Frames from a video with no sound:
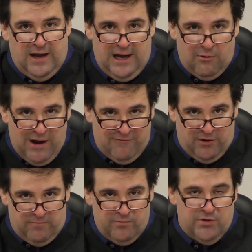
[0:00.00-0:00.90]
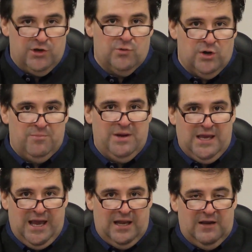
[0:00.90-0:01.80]
However, you would
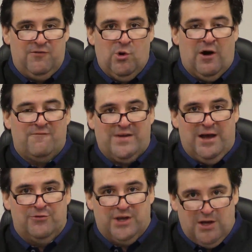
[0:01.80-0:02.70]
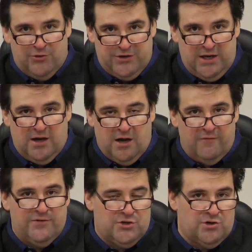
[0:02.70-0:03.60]
begin, if you are found guilty
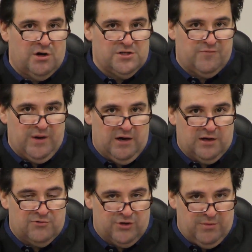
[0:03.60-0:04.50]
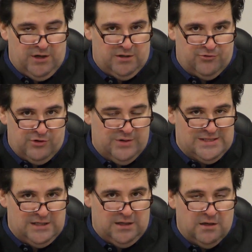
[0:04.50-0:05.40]
of the charge of parent contributing to
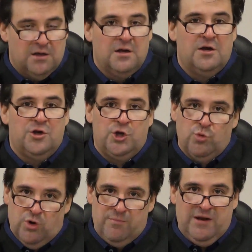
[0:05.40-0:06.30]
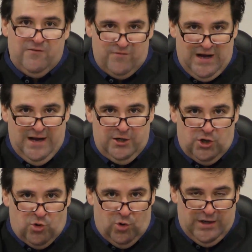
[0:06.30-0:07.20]
truancy, you would be fined
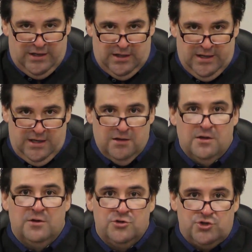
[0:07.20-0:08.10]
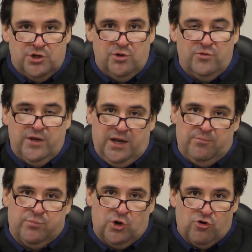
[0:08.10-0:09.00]
accordingly to the
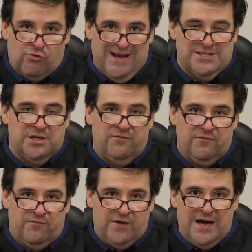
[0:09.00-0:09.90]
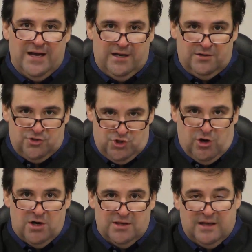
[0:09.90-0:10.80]
progressive fine
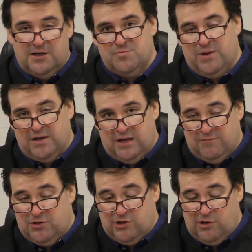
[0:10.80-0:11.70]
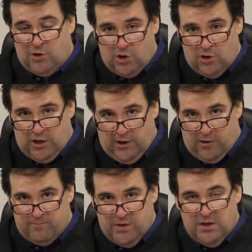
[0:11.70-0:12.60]
chart that has been given to you earlier.